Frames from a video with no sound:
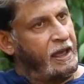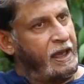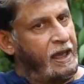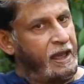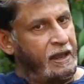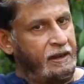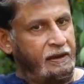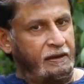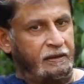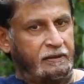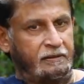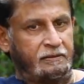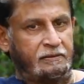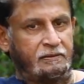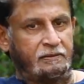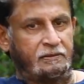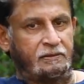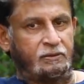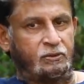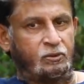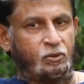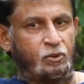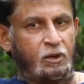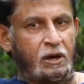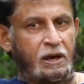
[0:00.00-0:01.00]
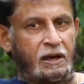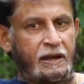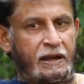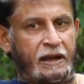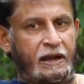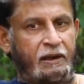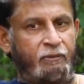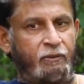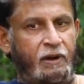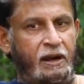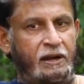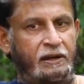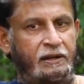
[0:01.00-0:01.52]
And to our
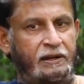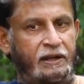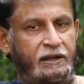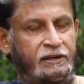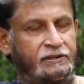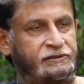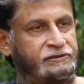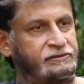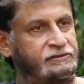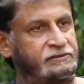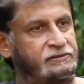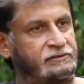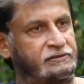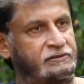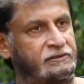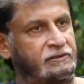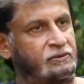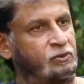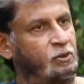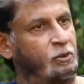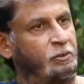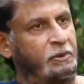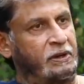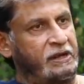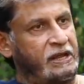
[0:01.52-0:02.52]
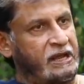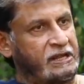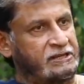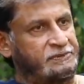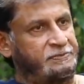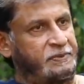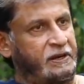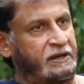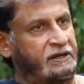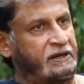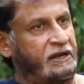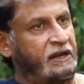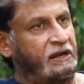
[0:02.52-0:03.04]
advantage, nobody
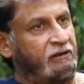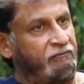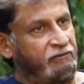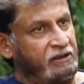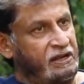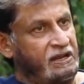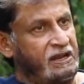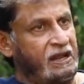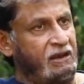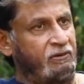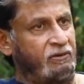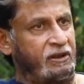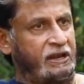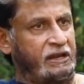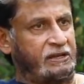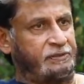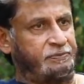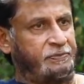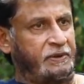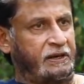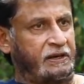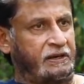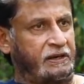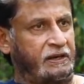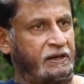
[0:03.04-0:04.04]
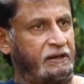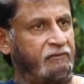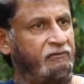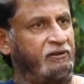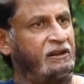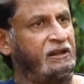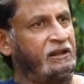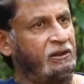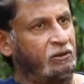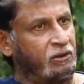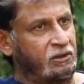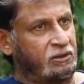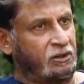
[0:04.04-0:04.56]
expected, we never expected,
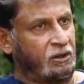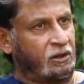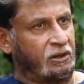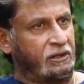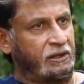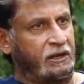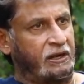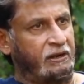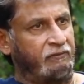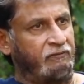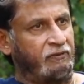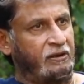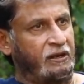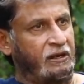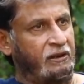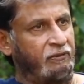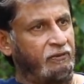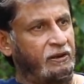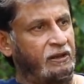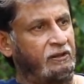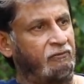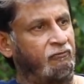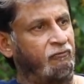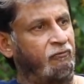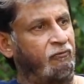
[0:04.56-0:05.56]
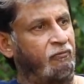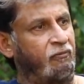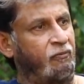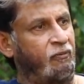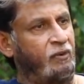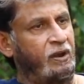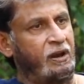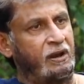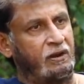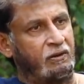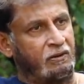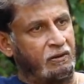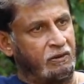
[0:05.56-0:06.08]
we never thought that we'll even
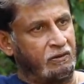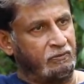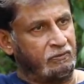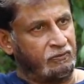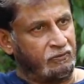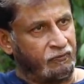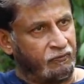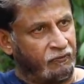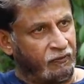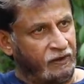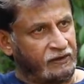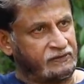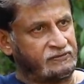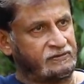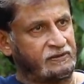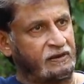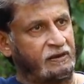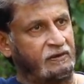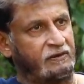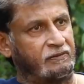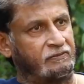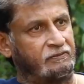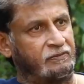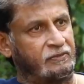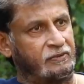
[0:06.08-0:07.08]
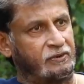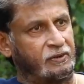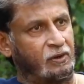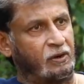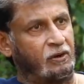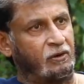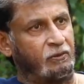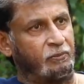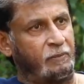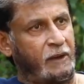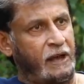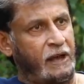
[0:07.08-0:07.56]
win first, you know,